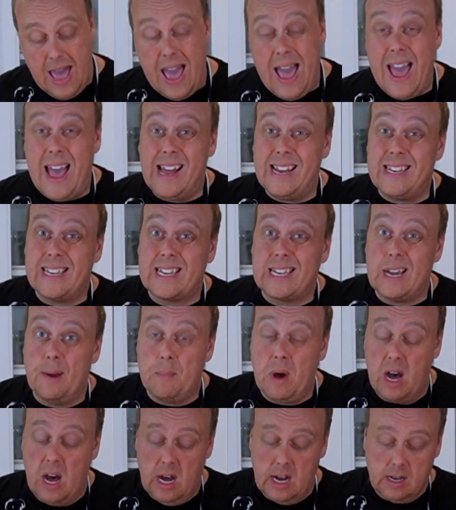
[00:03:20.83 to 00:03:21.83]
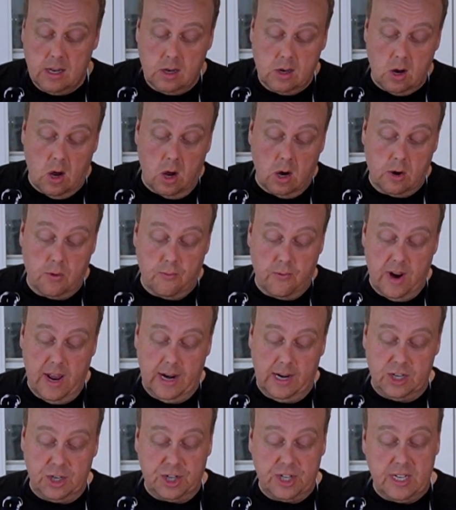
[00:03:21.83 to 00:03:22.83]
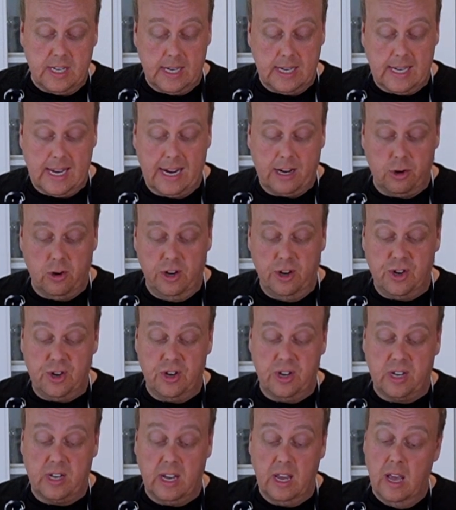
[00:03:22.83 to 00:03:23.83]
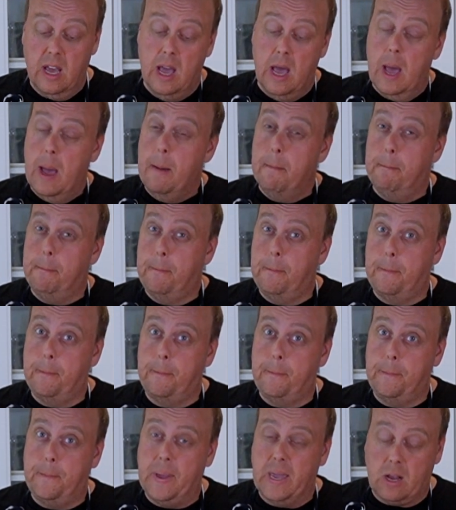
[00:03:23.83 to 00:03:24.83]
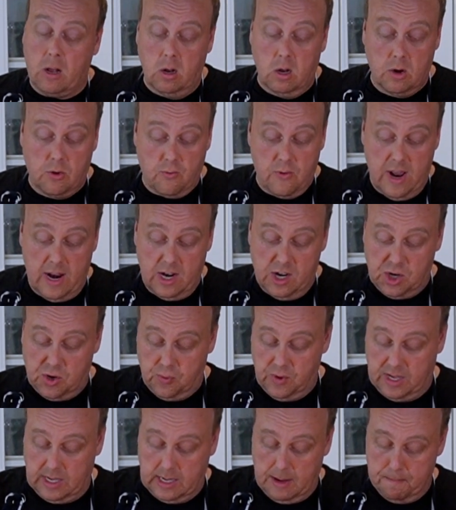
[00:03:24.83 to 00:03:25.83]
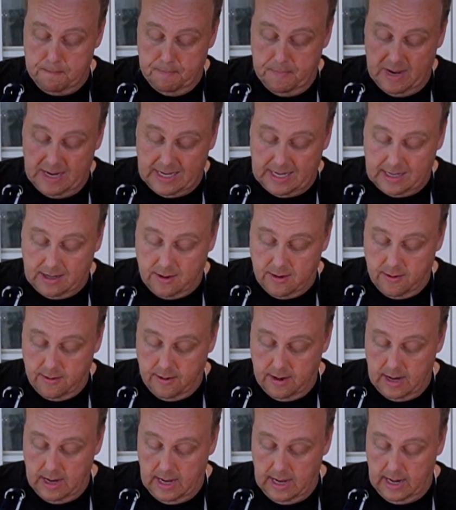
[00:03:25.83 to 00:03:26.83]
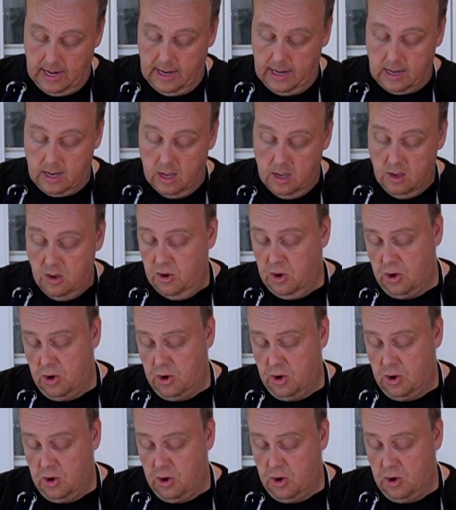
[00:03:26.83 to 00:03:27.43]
and some hot dog relish. This is actually just pickled relish with some mustard in it. You